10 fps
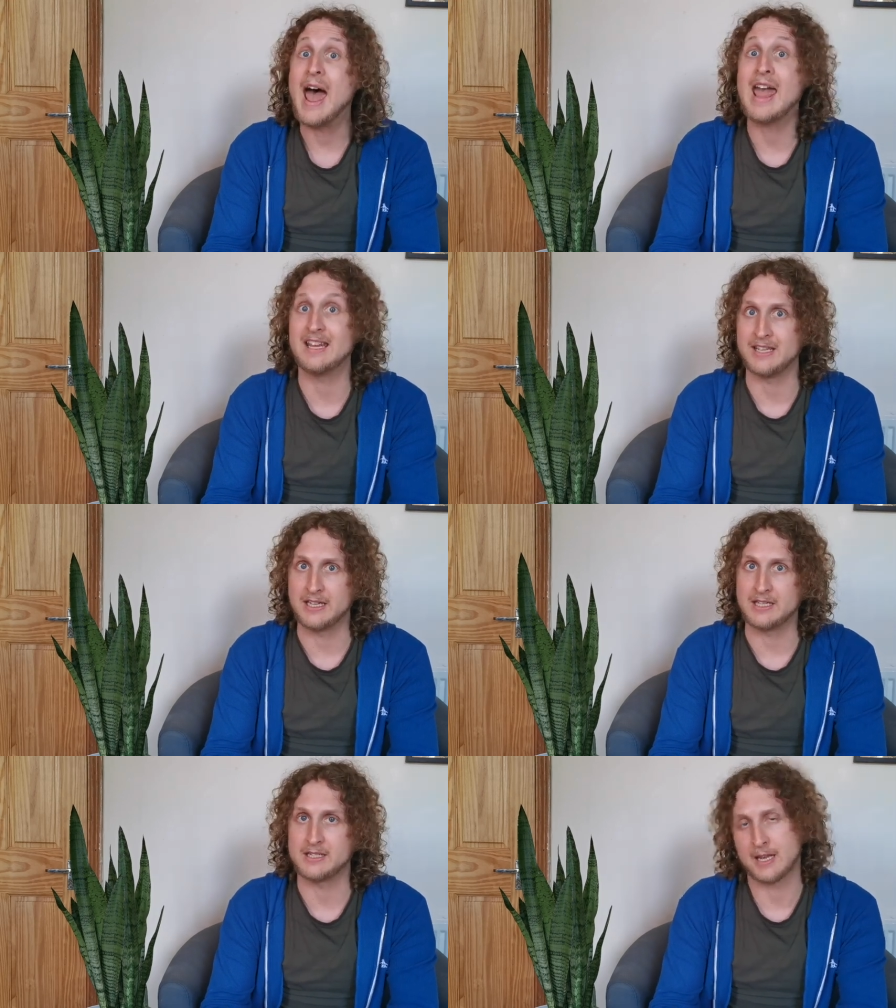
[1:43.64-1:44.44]

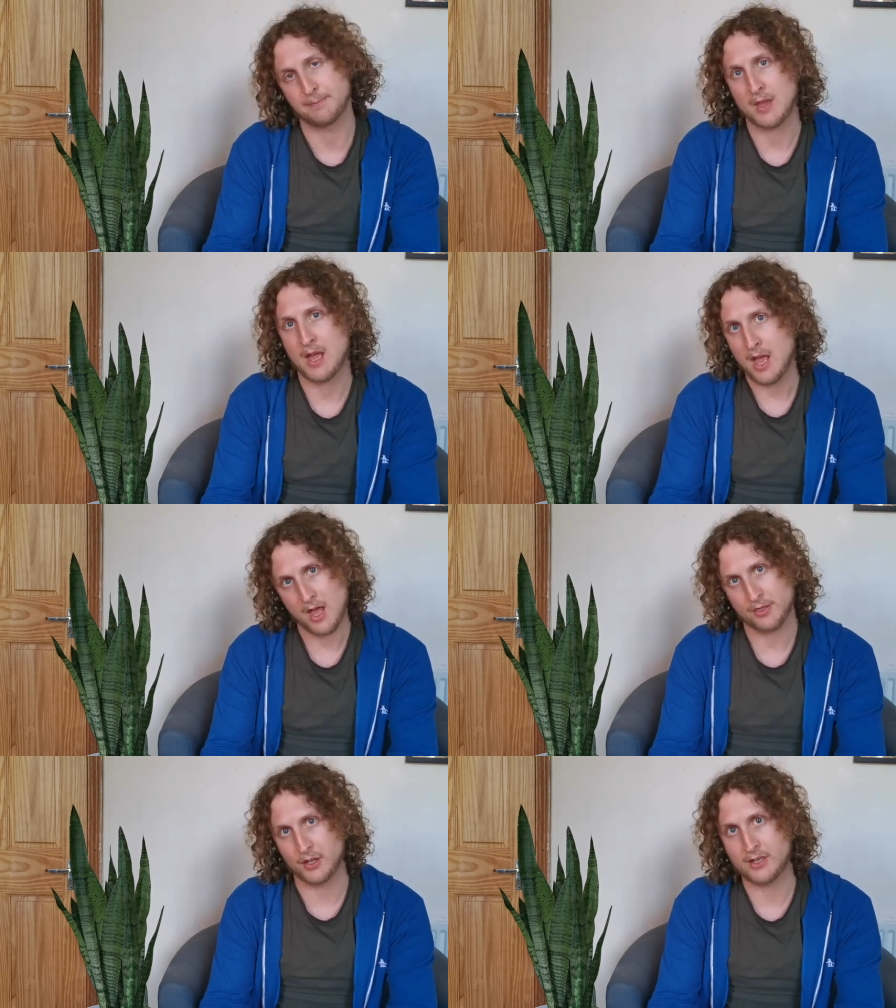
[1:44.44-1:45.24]
Hades,
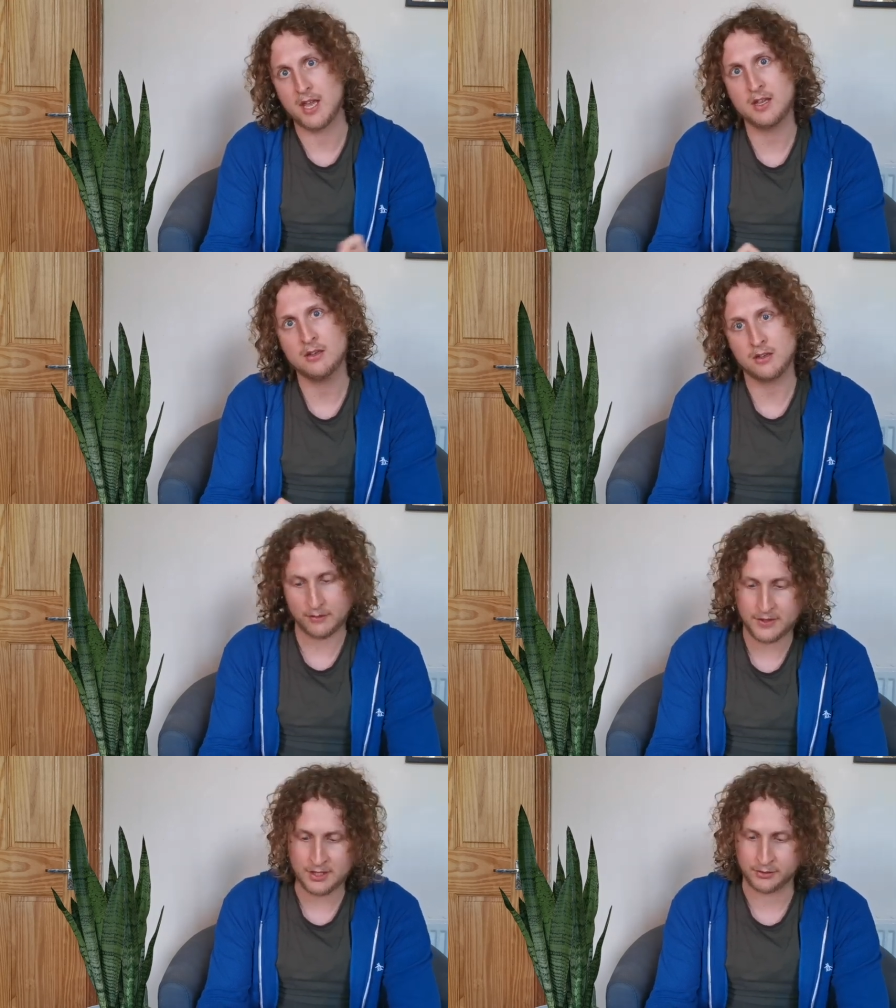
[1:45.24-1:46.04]
the king
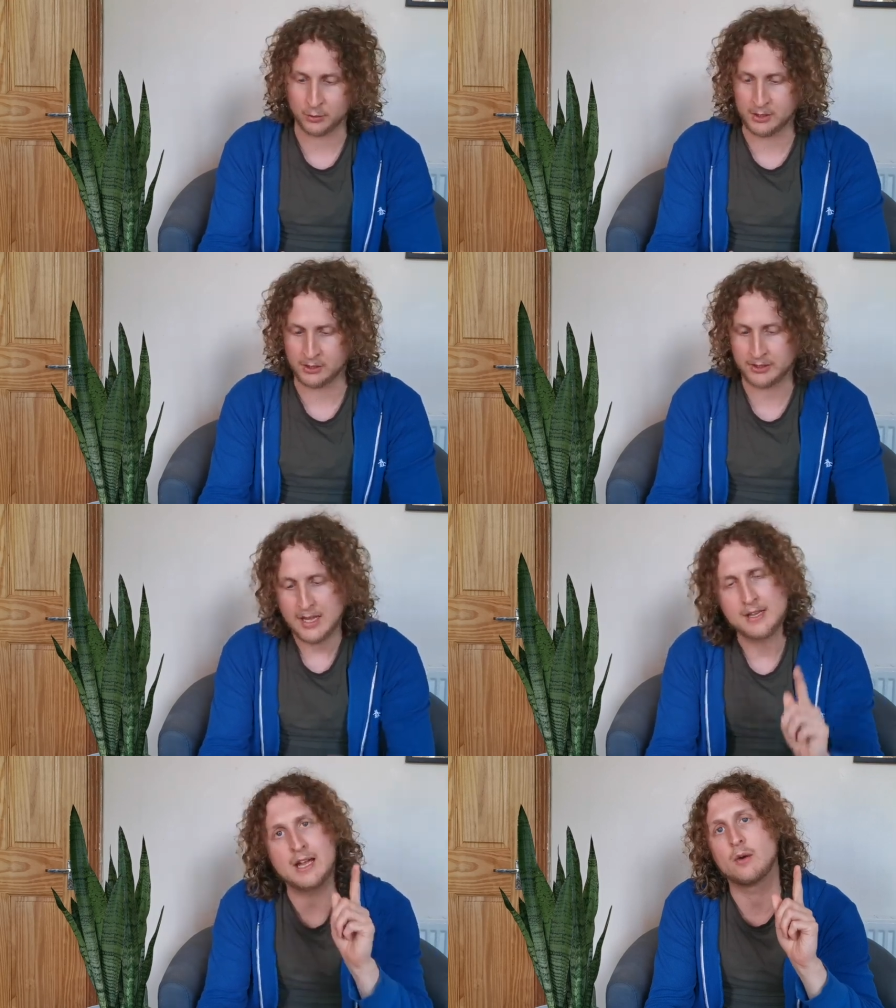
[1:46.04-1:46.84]
of the underworld.
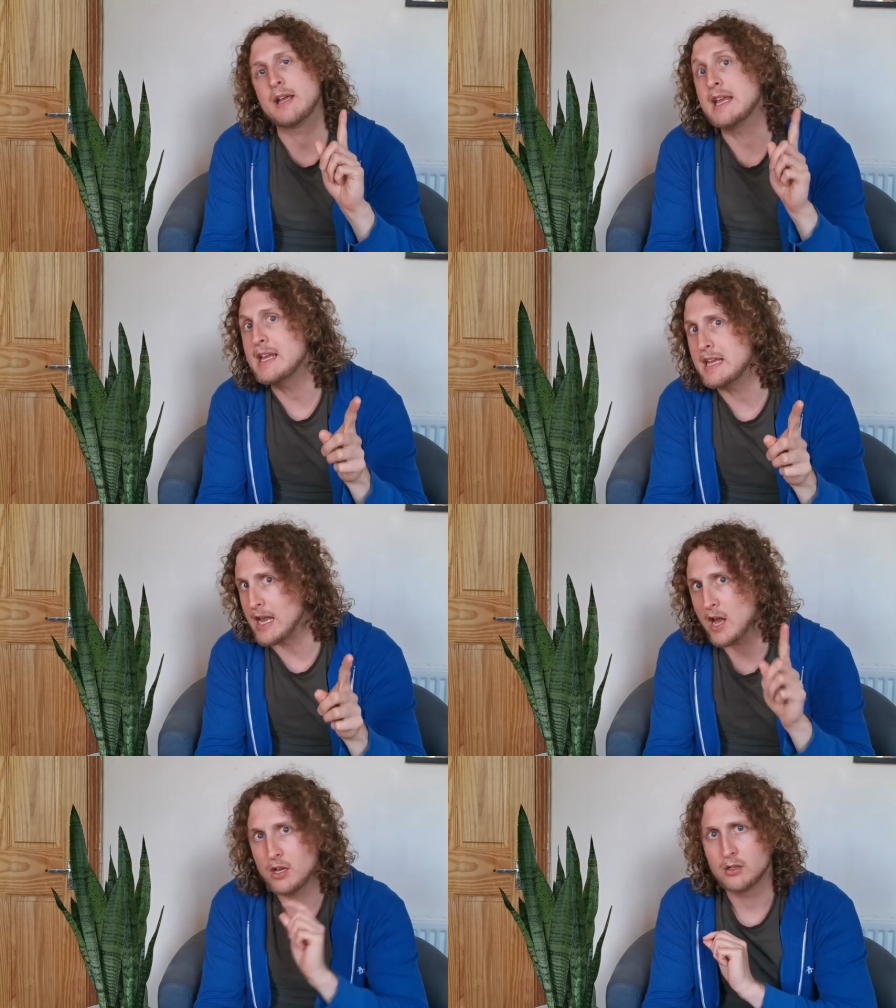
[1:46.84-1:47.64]
Now,
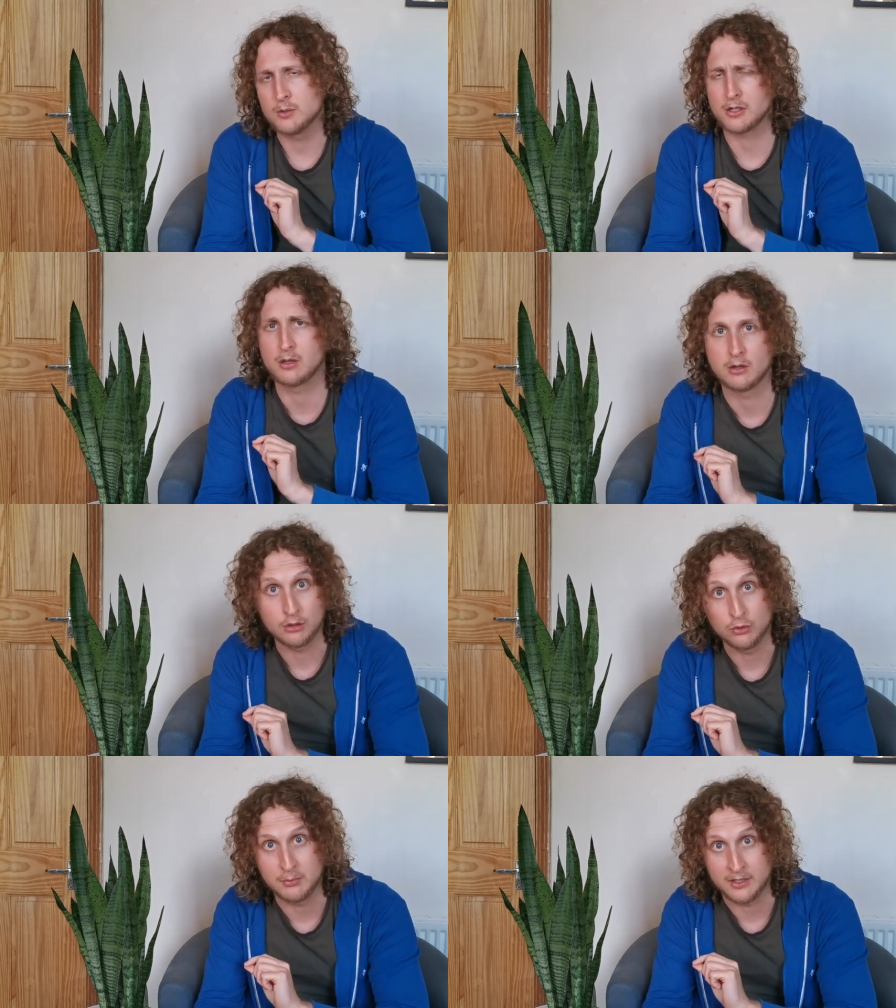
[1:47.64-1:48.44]
he was a
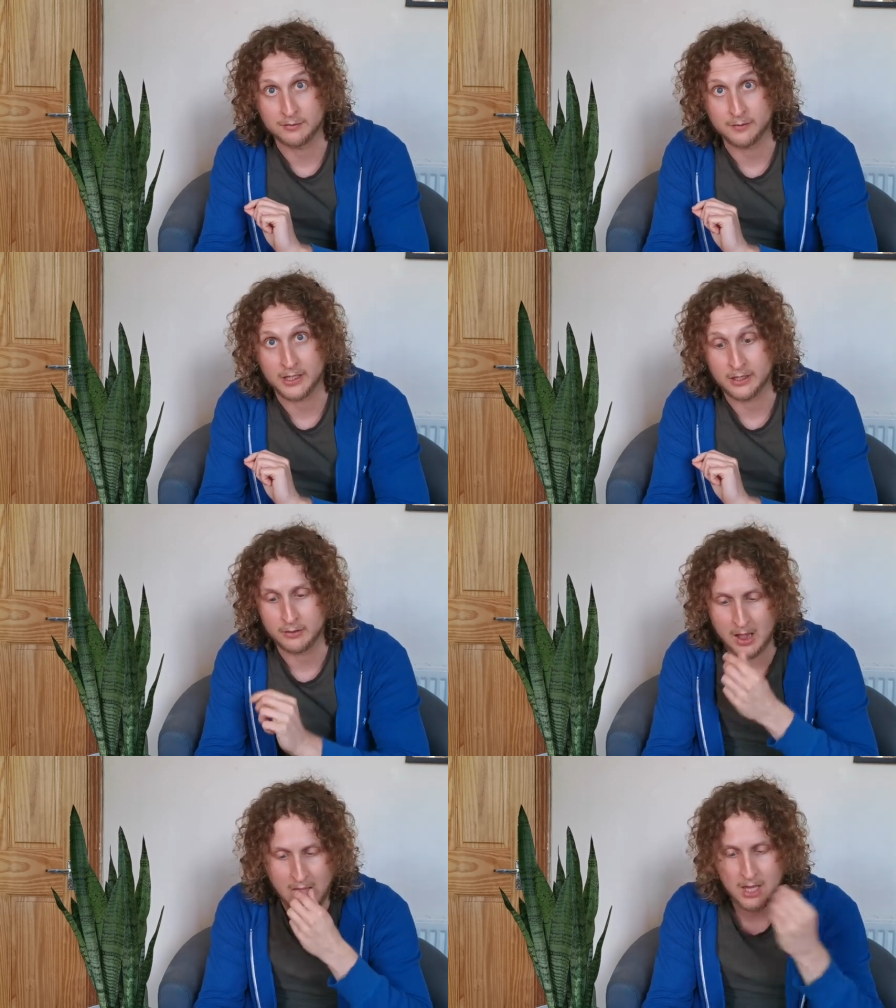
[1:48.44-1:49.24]
gloomy fellow.